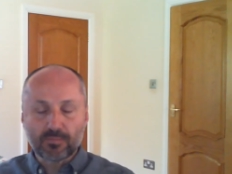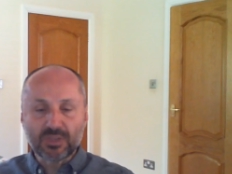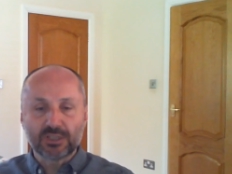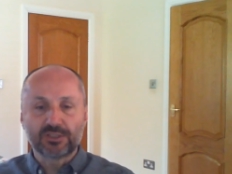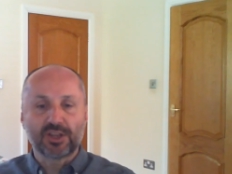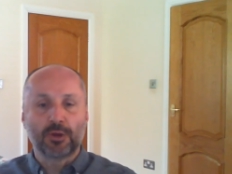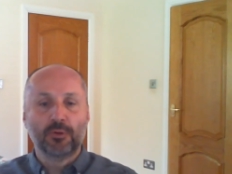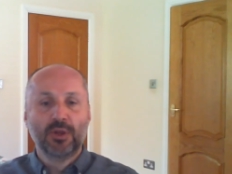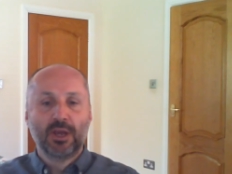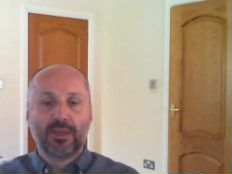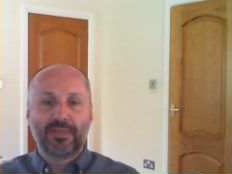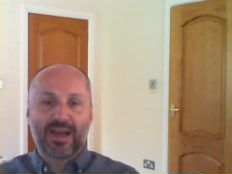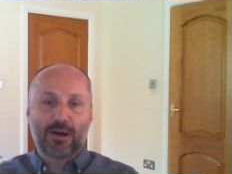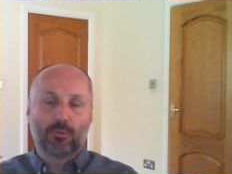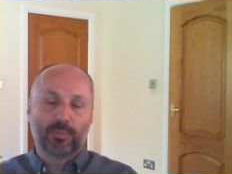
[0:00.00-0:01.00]
So
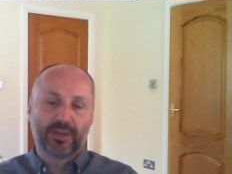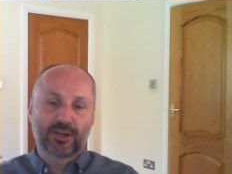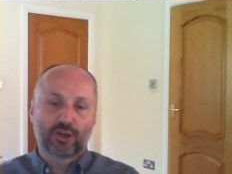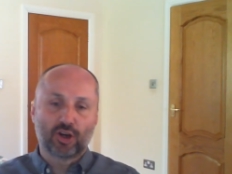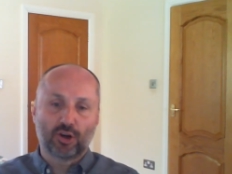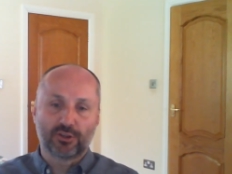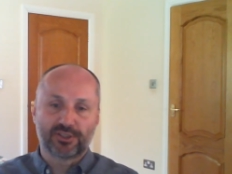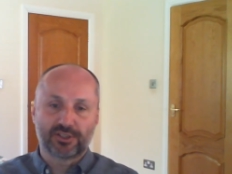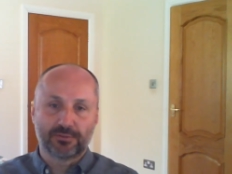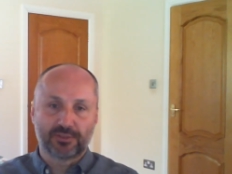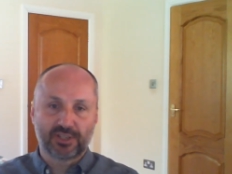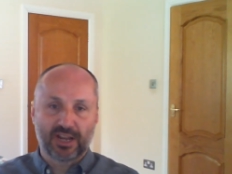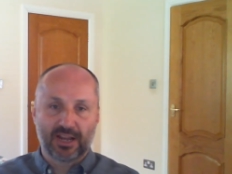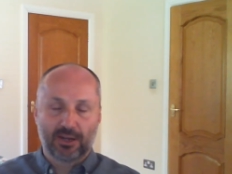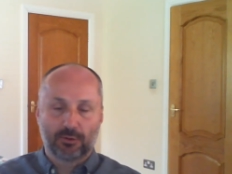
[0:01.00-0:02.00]
that will be a cost of
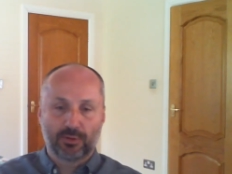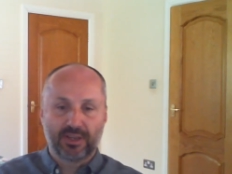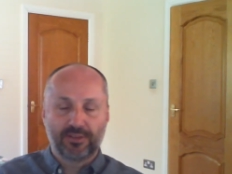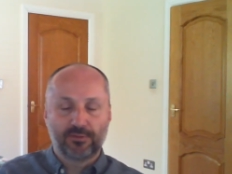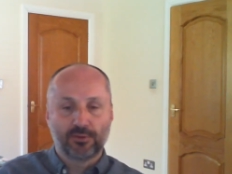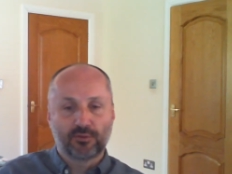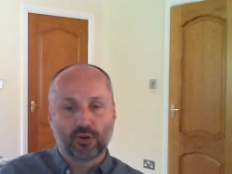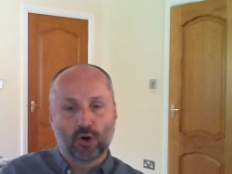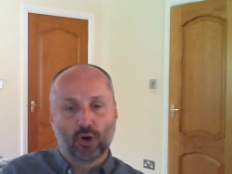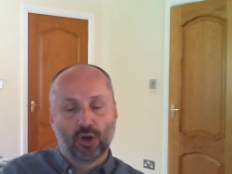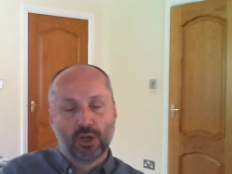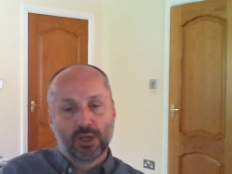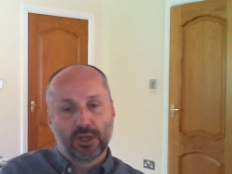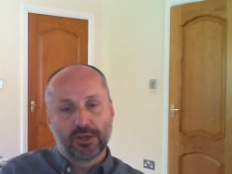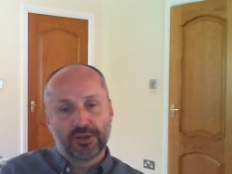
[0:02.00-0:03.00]
sale. If you've got
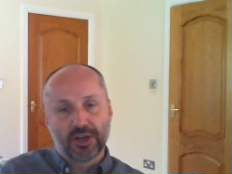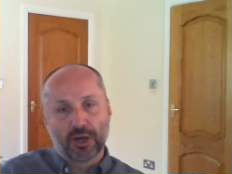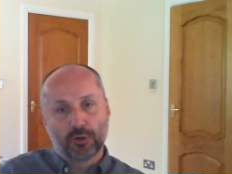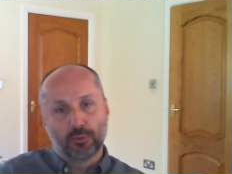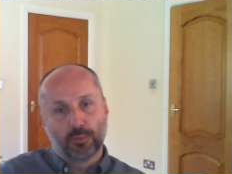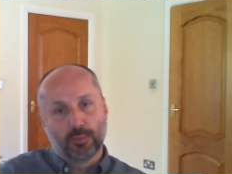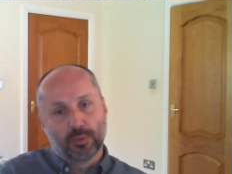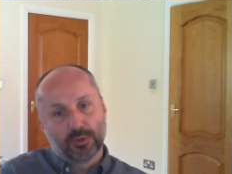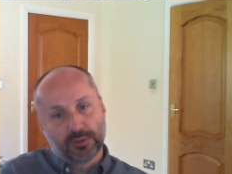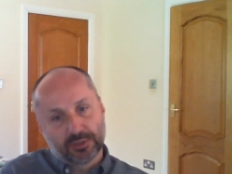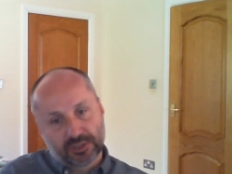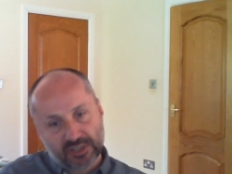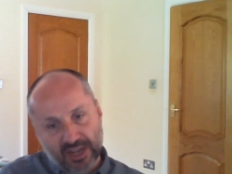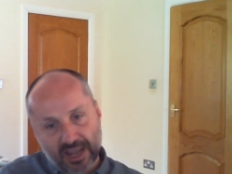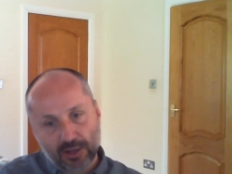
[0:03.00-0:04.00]
no
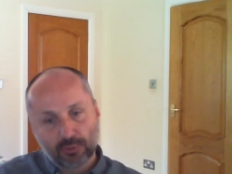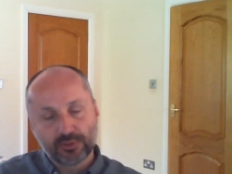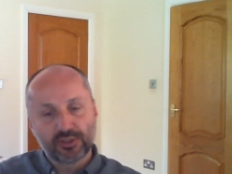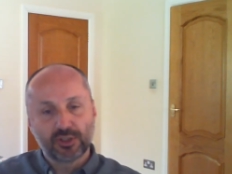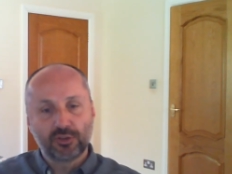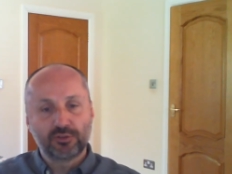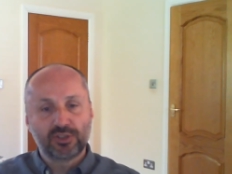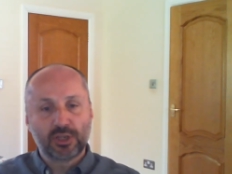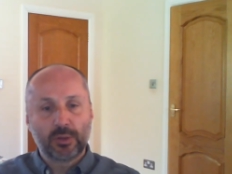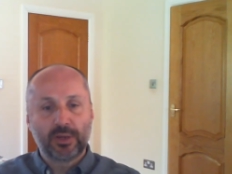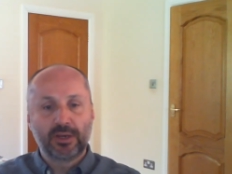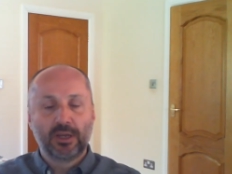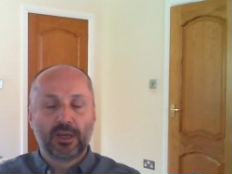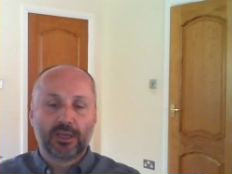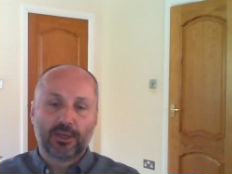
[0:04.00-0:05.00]
sales that you're
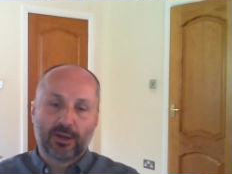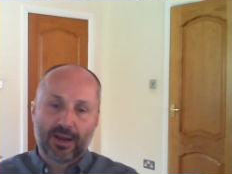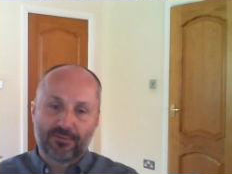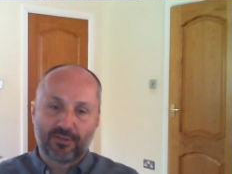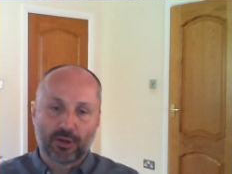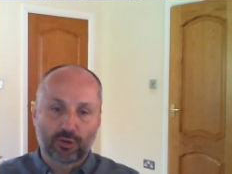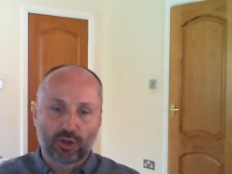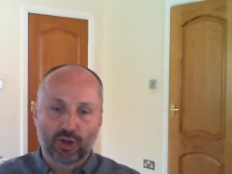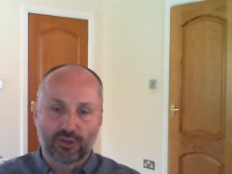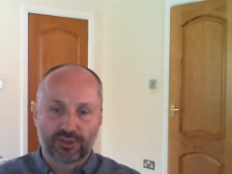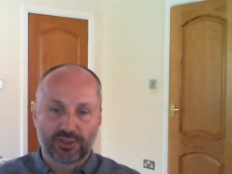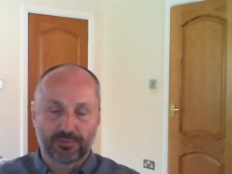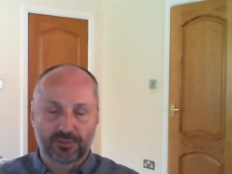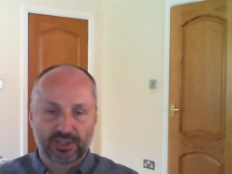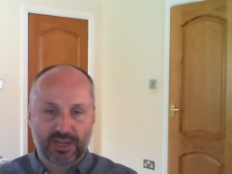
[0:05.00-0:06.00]
doing, you'll have no cost
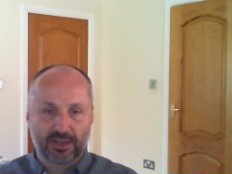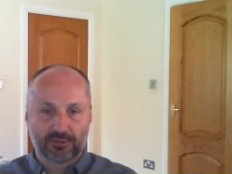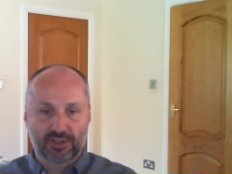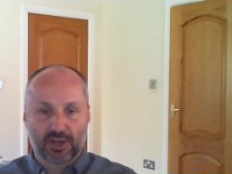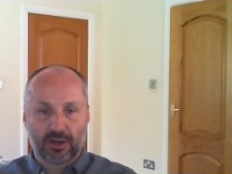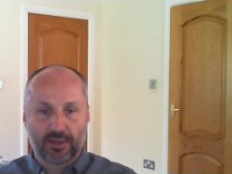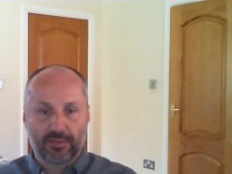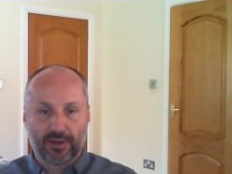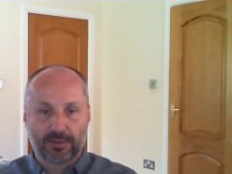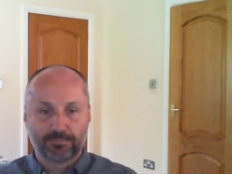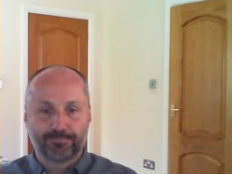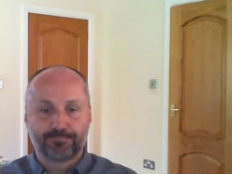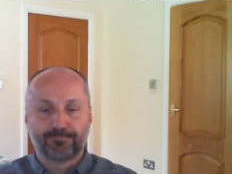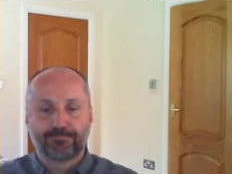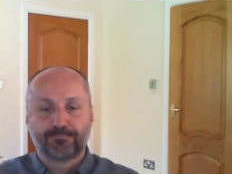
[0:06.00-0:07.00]
of sales
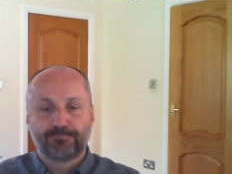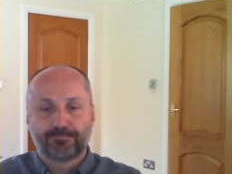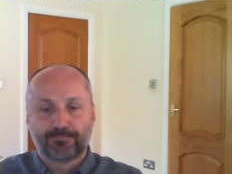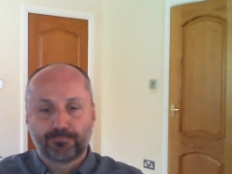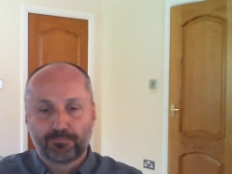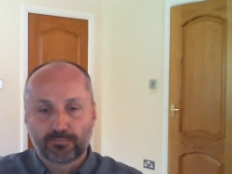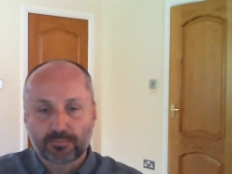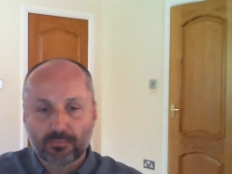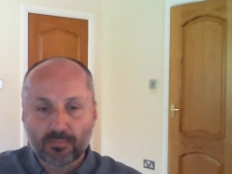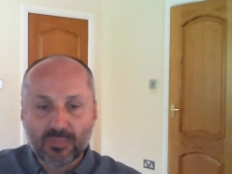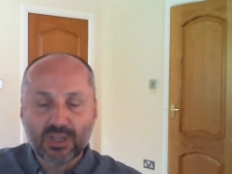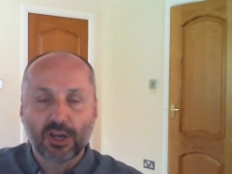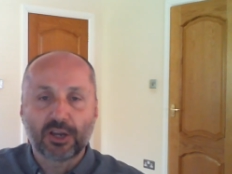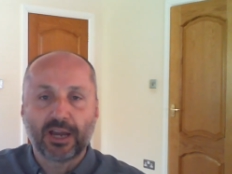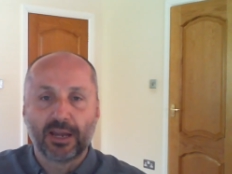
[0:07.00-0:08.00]
either.
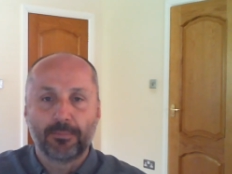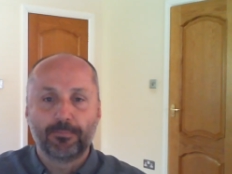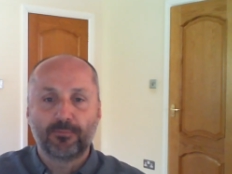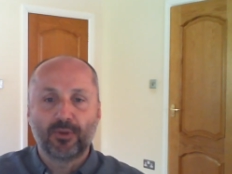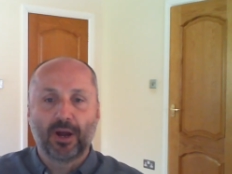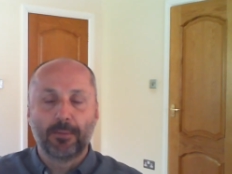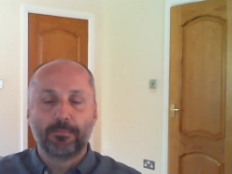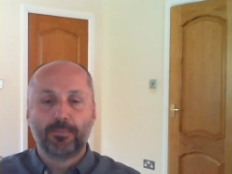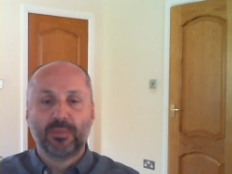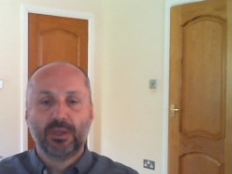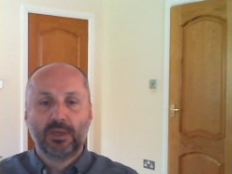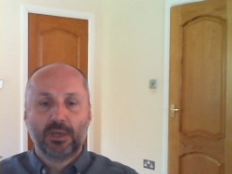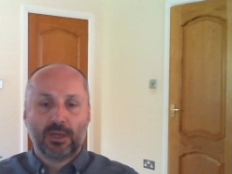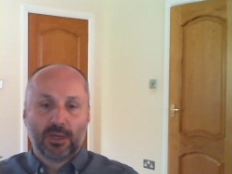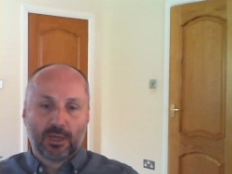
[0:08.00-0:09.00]
Okay, right.
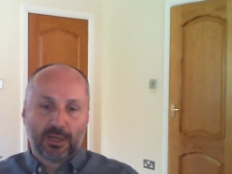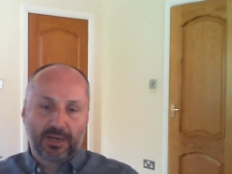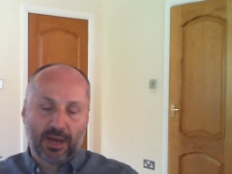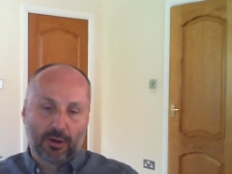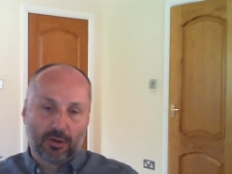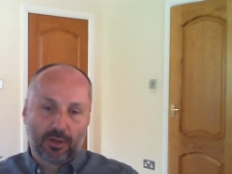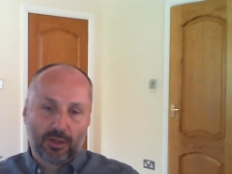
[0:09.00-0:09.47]
Now,